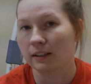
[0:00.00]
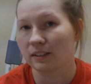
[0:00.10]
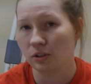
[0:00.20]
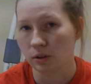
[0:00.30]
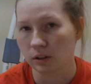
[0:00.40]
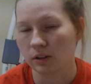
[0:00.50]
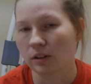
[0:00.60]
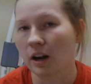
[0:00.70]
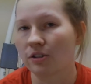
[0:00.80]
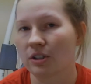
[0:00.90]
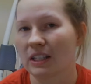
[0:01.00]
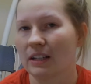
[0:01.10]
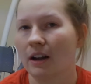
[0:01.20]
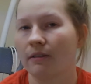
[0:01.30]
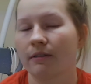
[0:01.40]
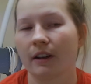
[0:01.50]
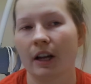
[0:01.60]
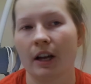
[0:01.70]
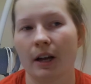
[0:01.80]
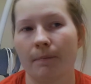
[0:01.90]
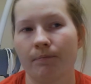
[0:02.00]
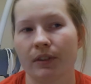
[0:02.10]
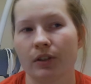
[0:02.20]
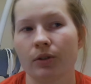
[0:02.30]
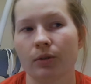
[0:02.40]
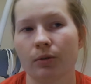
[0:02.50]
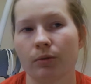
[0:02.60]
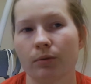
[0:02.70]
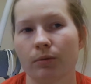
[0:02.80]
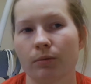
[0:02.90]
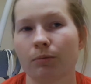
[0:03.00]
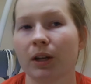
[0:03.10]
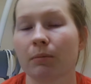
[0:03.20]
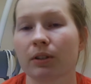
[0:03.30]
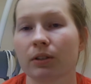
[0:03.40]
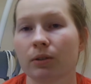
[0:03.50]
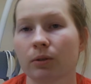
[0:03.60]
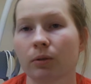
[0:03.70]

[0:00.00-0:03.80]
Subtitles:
You know that they're conscious enough to be able to